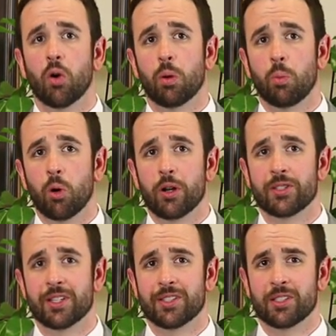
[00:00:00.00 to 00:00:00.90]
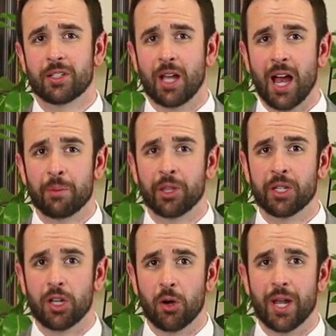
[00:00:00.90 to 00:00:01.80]
or more as it's
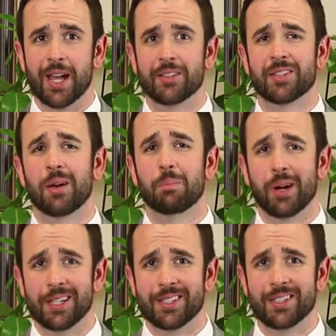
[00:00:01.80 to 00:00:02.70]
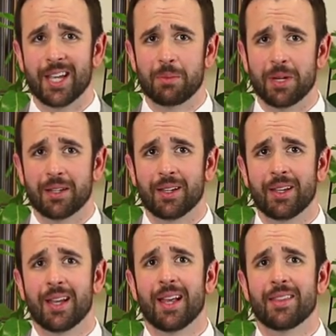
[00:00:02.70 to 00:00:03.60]
commonly known as a buddy statement.
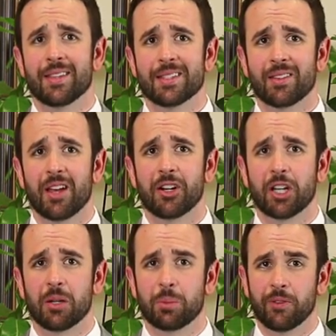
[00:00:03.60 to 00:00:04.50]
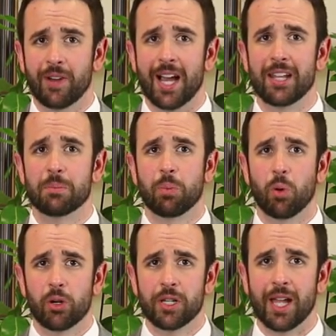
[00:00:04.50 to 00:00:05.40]
This letter can provide
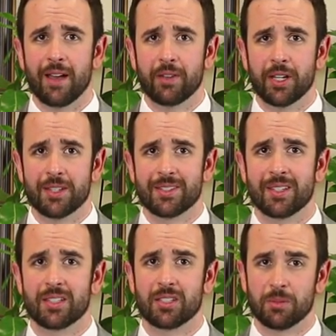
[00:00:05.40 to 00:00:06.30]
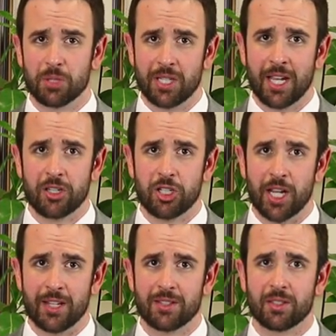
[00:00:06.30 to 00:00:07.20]
important evidence that
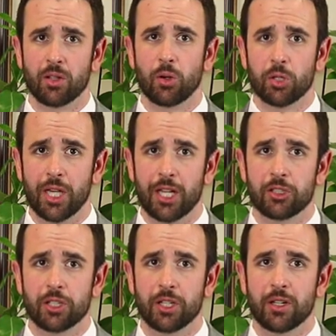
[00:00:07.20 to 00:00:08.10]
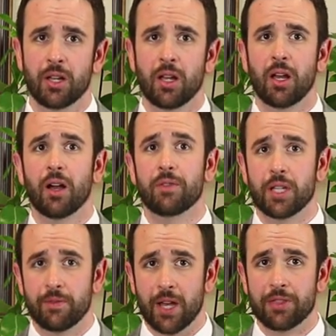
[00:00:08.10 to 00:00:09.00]
substantiates the location of
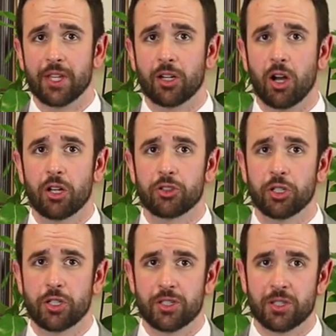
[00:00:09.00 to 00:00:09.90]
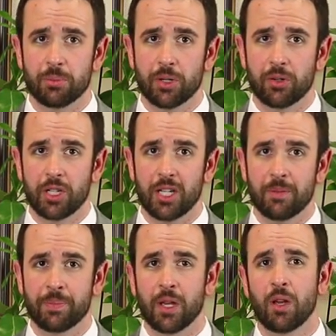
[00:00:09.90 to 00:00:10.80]
the event that caused your
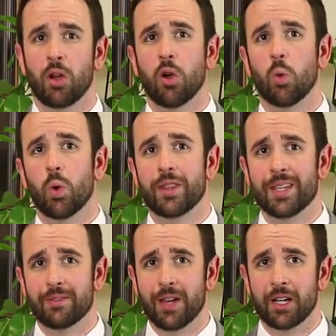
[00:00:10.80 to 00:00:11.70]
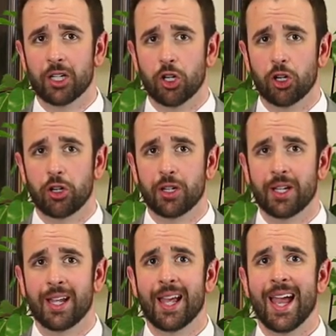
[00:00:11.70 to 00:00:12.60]
disability, when the event
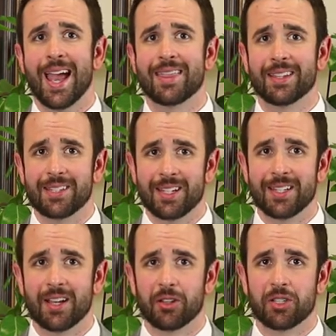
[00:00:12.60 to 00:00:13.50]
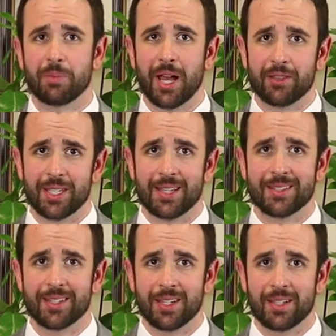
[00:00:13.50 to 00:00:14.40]
occurred, and the details about the
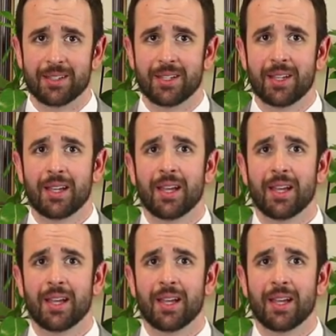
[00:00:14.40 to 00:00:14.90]
incident.